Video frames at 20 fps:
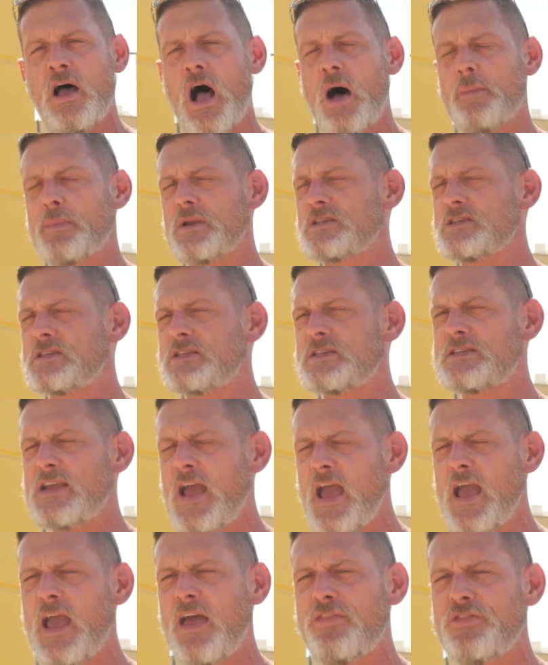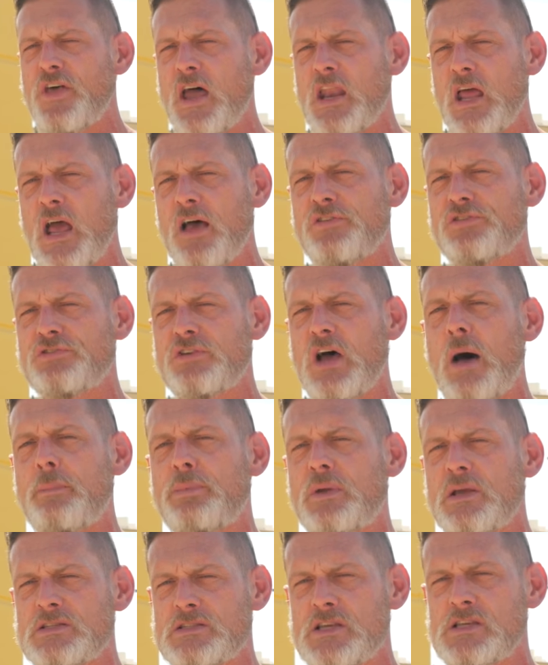I'm gonna stay at that f-stop
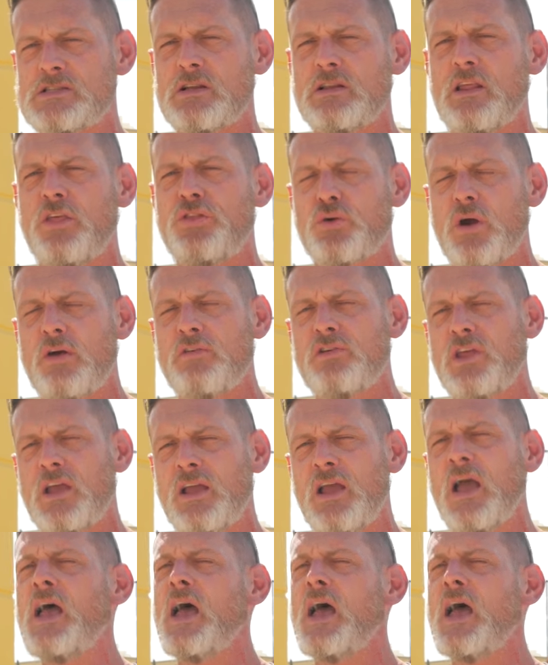consistently through everything,